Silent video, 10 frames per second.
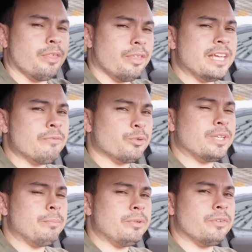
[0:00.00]
The
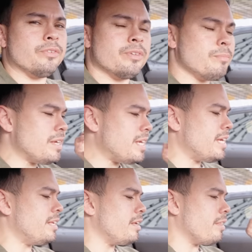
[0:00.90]
infotainment system
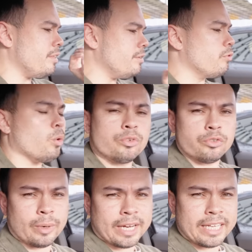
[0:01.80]
in the
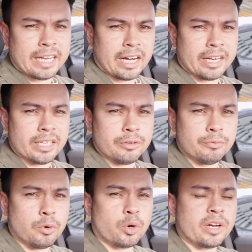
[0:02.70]
Volkswagen
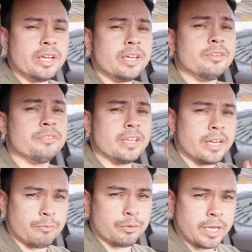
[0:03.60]
ID4 is an
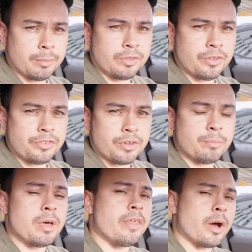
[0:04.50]
infotainment
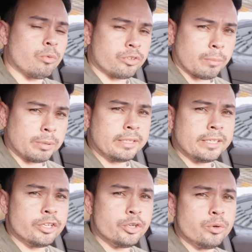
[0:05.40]
system that was
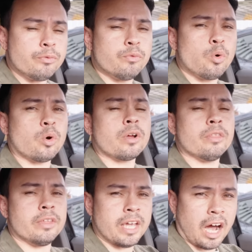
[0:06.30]
completely new for
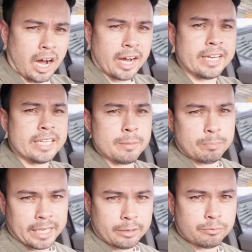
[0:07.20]
the ID
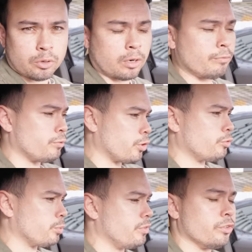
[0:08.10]
platform.
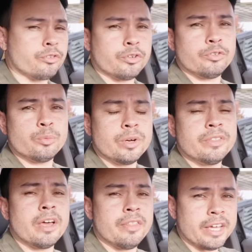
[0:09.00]
First was introduced
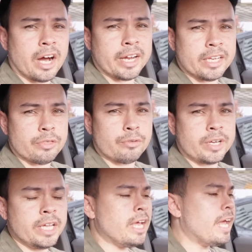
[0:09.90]
with the
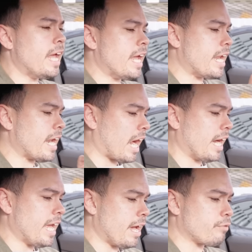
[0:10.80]
ID3. And
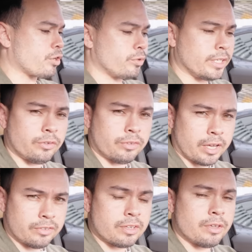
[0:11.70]
I have
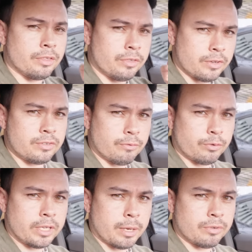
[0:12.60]
criticized this
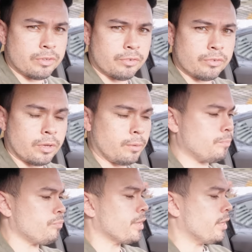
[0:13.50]
infotainment
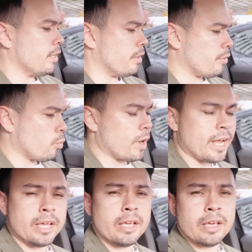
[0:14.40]
system, the
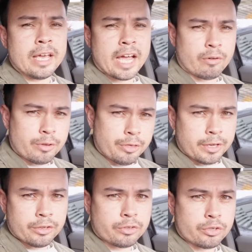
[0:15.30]
way
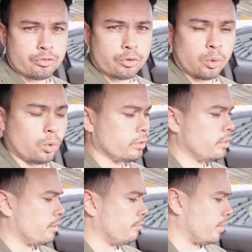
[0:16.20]
everything is controlled
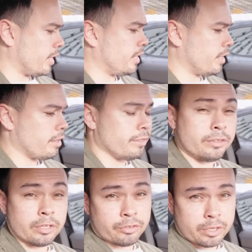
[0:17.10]
via the
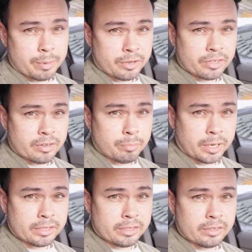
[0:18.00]
touch capacitive
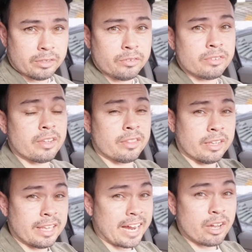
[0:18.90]
buttons, the
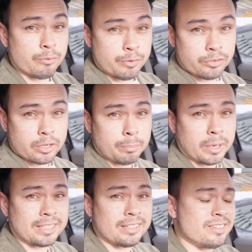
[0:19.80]
lack of physical
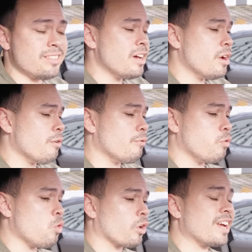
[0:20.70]
buttons,
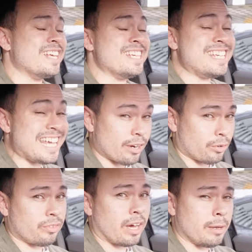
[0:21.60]
for
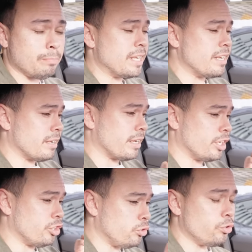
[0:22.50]
years. I've been a
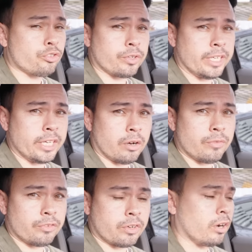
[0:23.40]
huge critique of
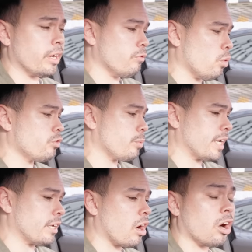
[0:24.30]
this car, and
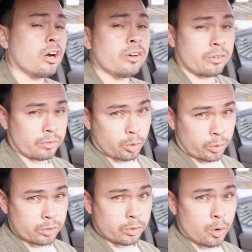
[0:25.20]
Volkswagen are
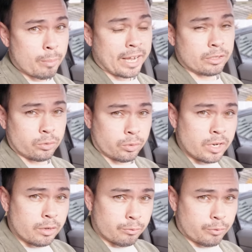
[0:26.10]
going to go back to
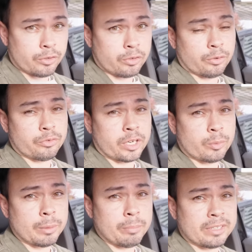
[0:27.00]
physical steering
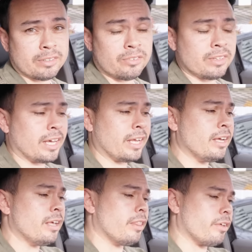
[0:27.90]
wheel buttons, and
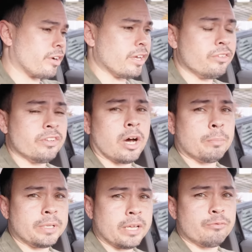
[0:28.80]
there is an
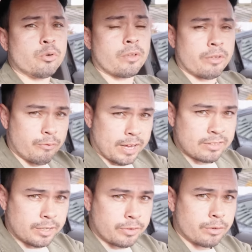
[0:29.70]
update for the
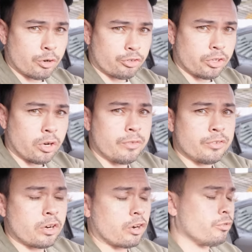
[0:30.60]
facelifted version of
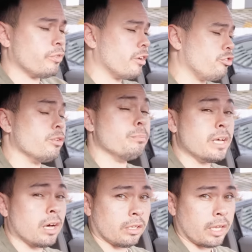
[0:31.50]
this car that should
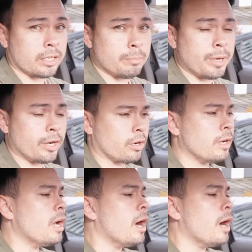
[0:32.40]
be a lot better.